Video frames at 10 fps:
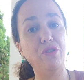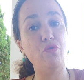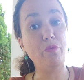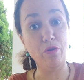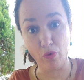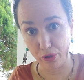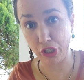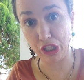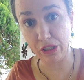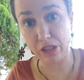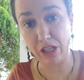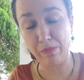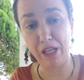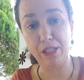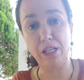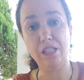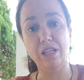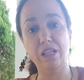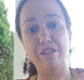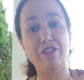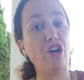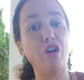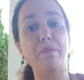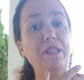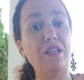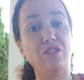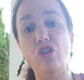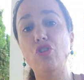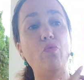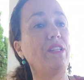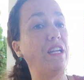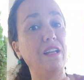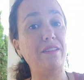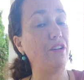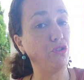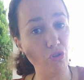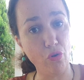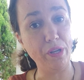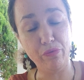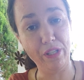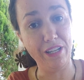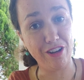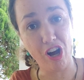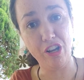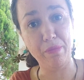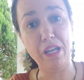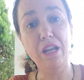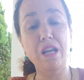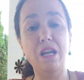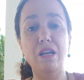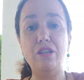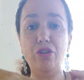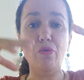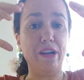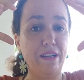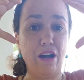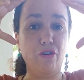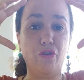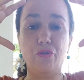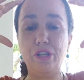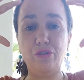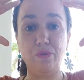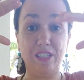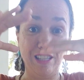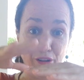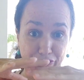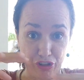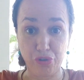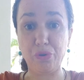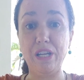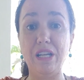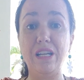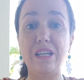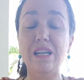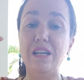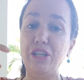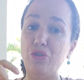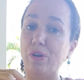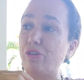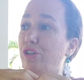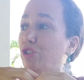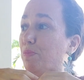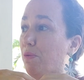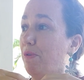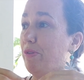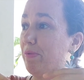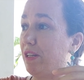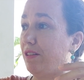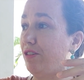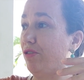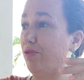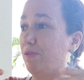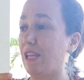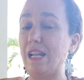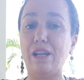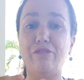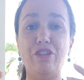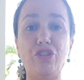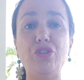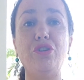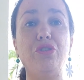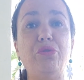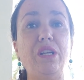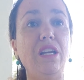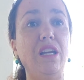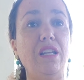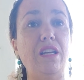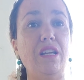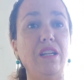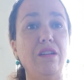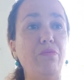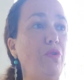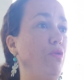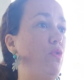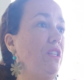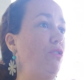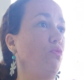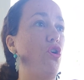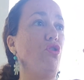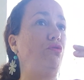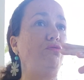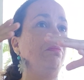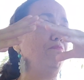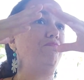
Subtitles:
you will be worse. That means that if the government does not know what the hell they are doing with the economy, you are now going to, instead of shrink, you are going to probably be, get out of the surgery with the wrong,